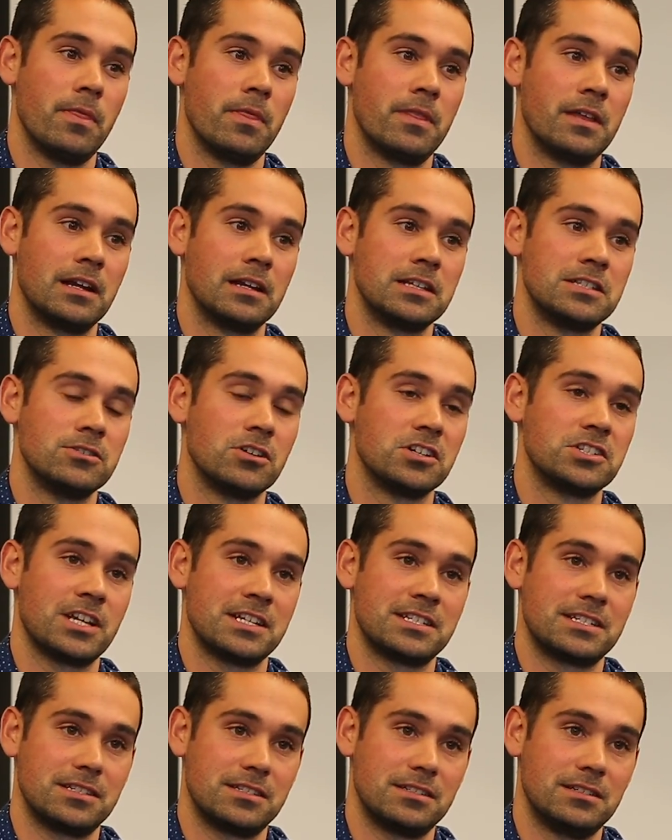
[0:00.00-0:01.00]
that it's not
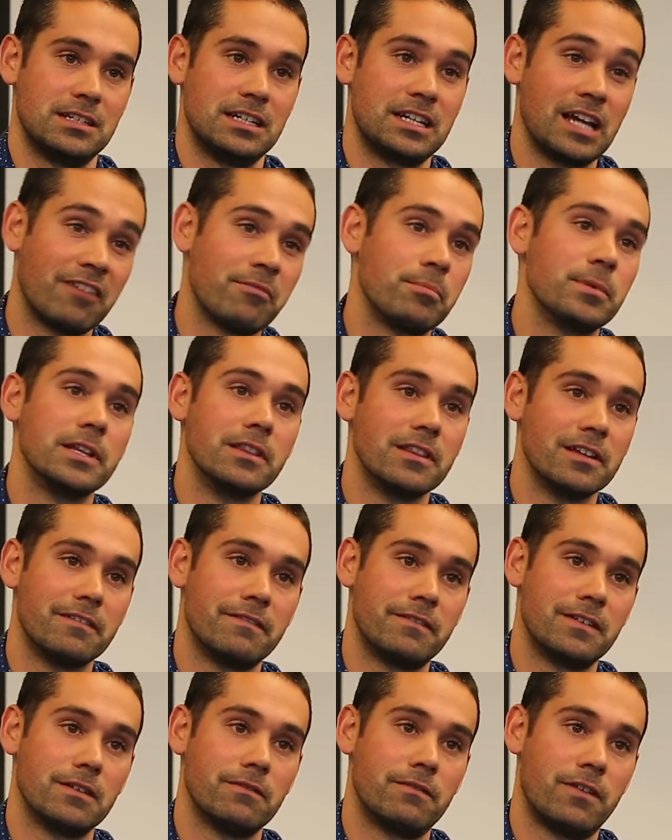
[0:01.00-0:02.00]
just government that
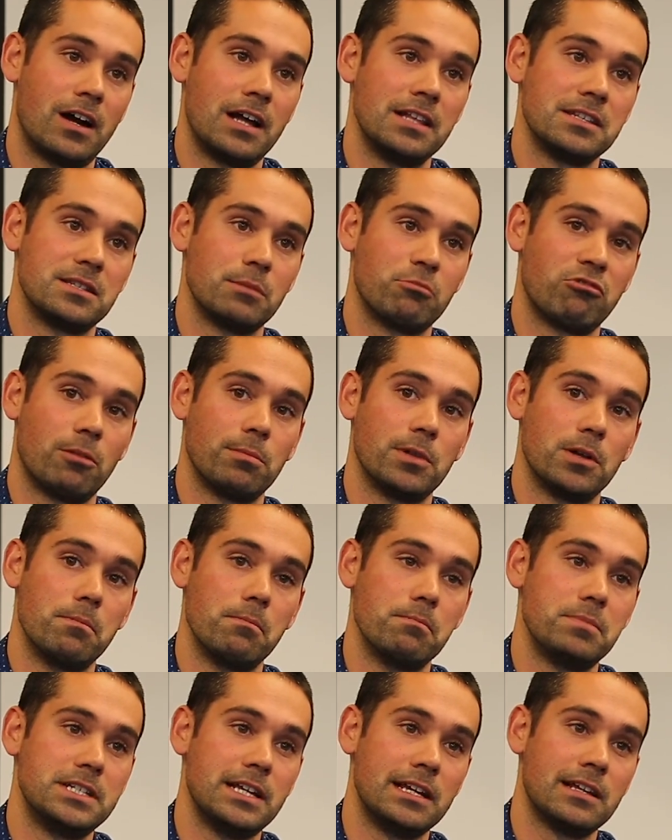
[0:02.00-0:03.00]
finds the
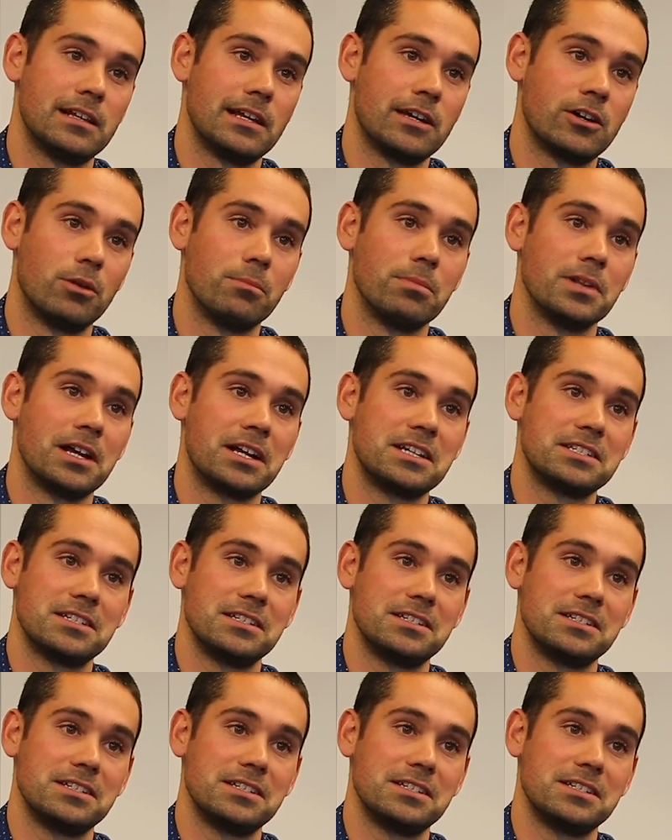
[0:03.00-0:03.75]
problem particularly complex,